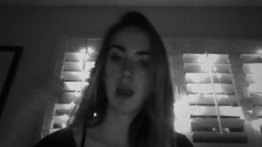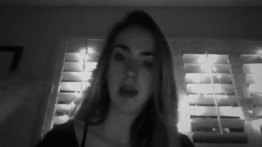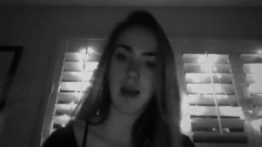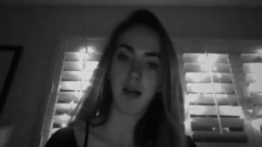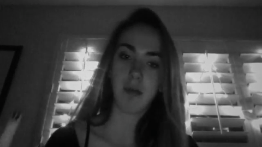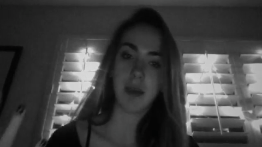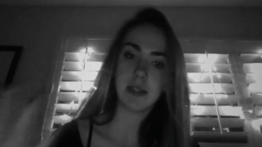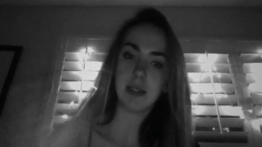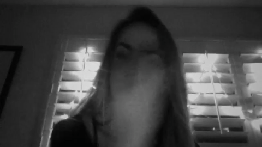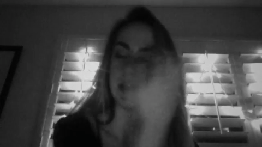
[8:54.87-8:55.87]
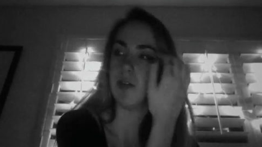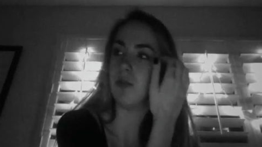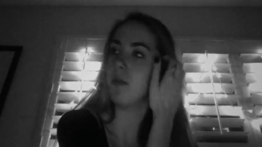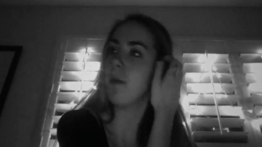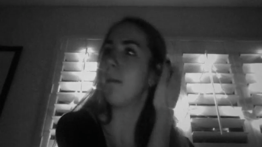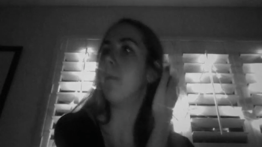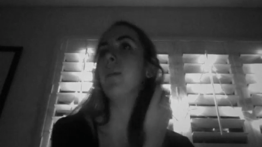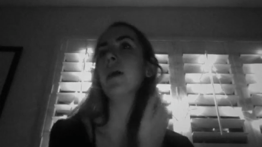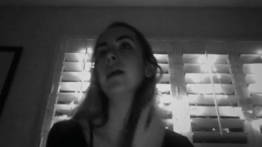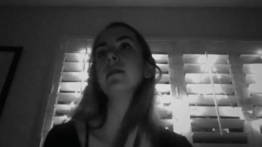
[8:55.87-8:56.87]
I'll be 18 soon.
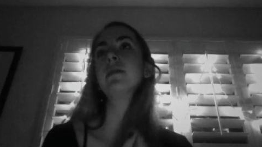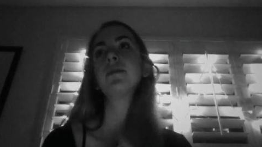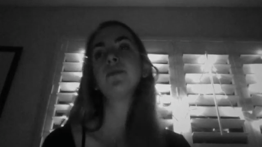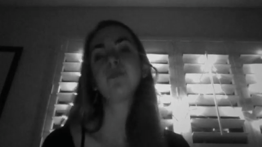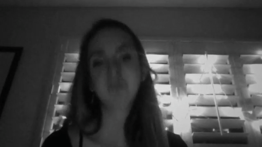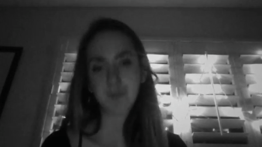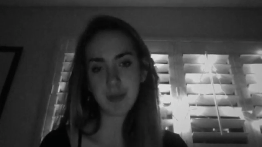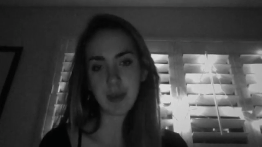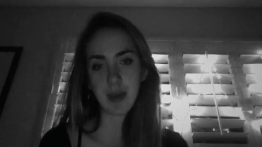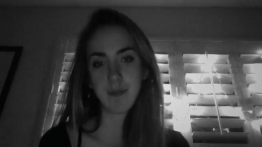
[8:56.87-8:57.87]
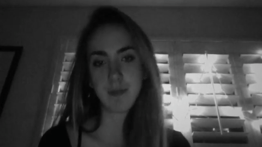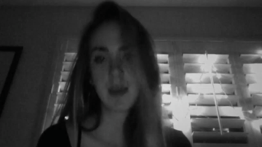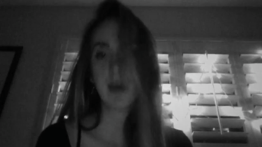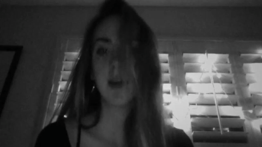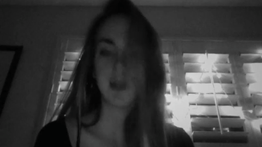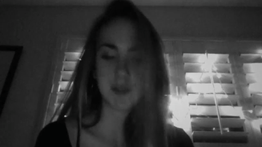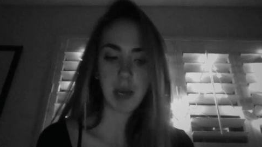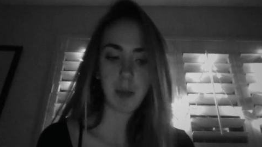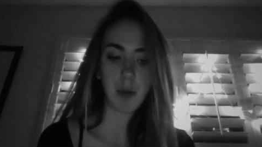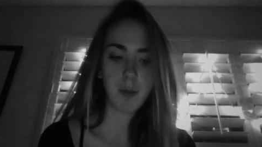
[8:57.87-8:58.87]
But yeah, sorry
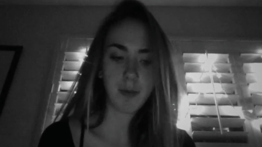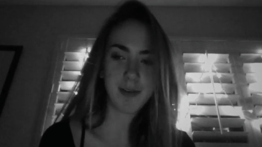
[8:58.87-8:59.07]
mom.